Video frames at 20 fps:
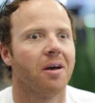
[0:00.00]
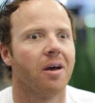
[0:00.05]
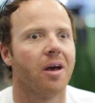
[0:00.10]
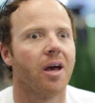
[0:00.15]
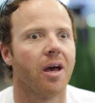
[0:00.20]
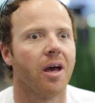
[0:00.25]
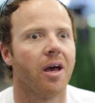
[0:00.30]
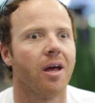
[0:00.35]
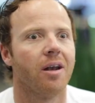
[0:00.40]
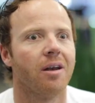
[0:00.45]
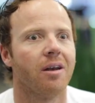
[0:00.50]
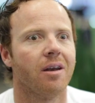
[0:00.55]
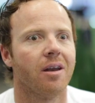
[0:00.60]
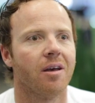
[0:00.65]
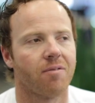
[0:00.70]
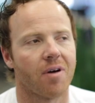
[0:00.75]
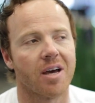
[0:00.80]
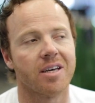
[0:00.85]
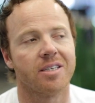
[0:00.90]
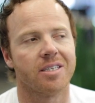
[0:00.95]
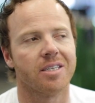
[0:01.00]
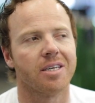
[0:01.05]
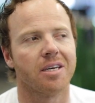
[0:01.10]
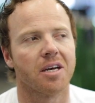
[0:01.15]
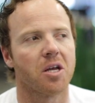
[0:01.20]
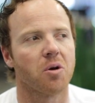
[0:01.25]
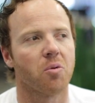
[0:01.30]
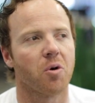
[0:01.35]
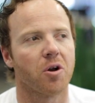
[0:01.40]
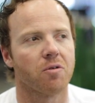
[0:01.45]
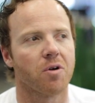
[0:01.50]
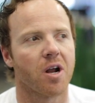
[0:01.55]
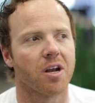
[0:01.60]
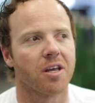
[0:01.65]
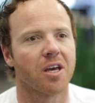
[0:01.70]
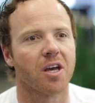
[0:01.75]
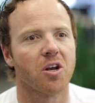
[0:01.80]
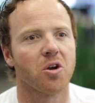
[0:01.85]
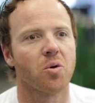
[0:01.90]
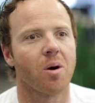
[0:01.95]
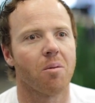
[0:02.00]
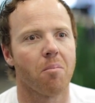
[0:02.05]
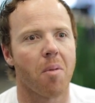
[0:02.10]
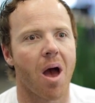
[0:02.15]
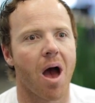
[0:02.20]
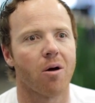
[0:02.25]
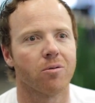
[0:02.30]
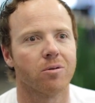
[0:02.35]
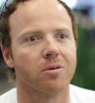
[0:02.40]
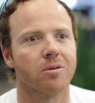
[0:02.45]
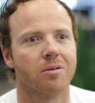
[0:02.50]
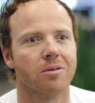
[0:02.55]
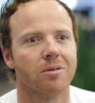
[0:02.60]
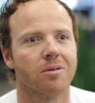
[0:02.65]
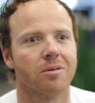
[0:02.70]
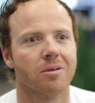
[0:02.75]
And if I see anyone running into a mountain,